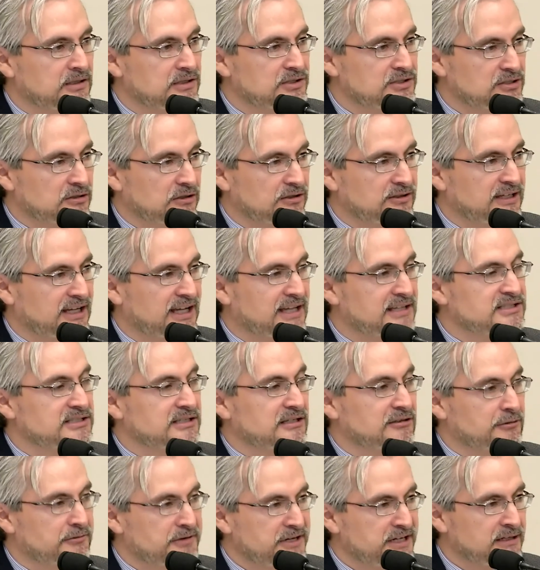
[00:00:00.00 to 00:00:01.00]
So that's
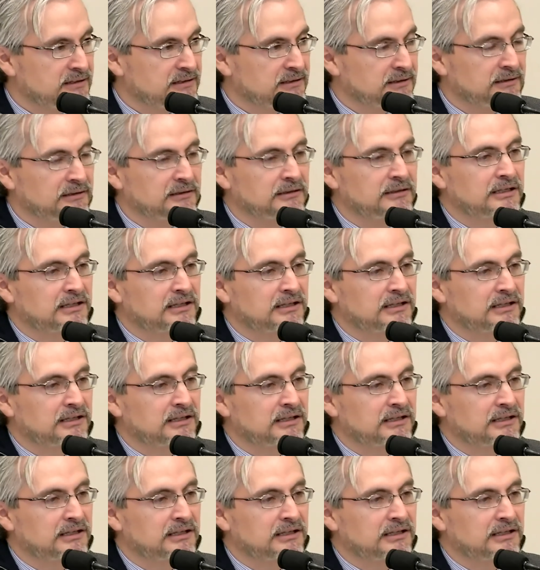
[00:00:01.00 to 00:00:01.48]
a real,